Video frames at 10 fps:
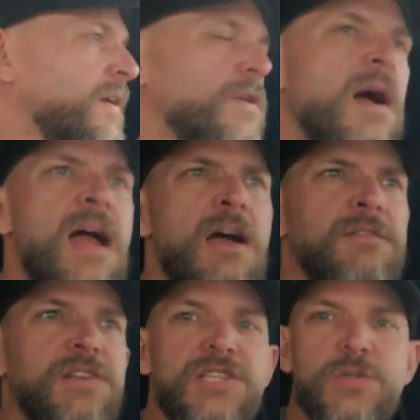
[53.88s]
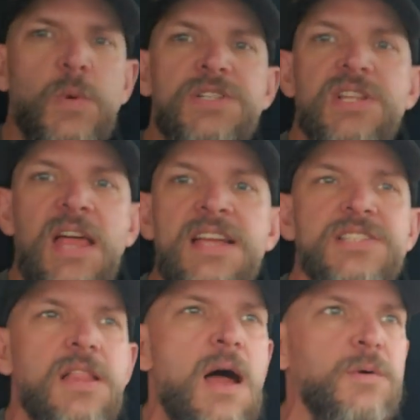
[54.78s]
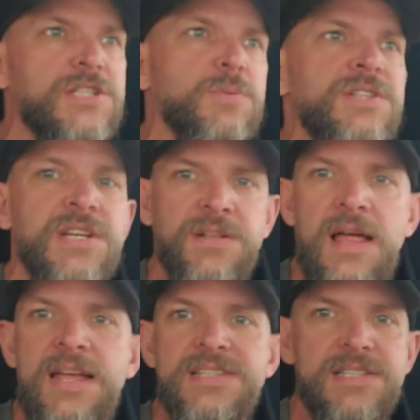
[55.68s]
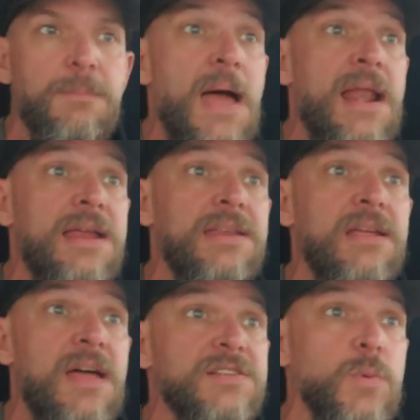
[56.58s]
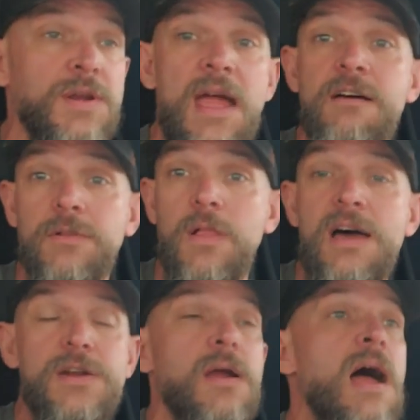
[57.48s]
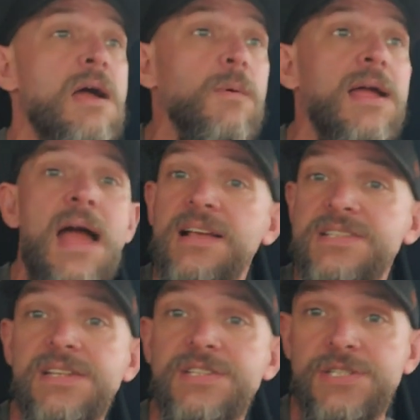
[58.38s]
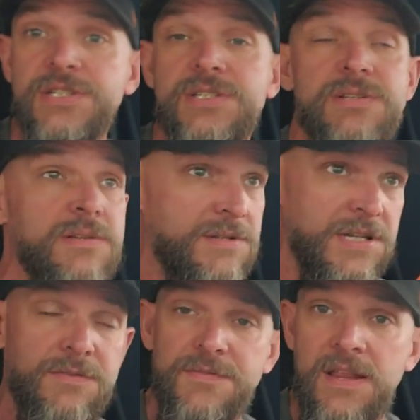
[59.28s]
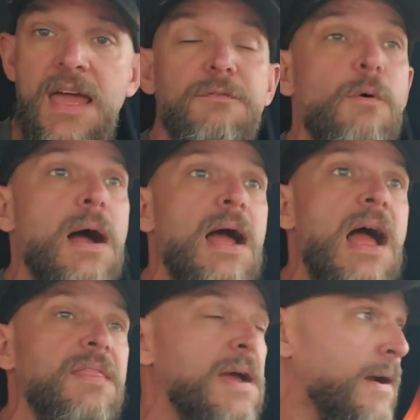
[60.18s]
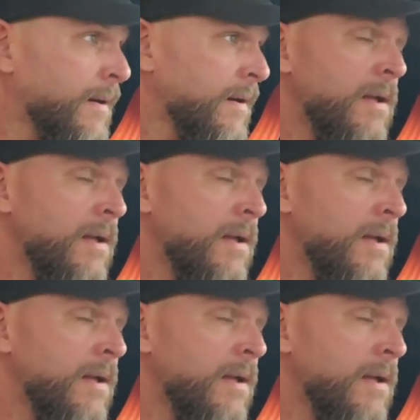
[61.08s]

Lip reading: You're not having to switch lanes a lot, which switching lanes is a bad idea. That's where you have a lot of your highway accidents, just an FYI there.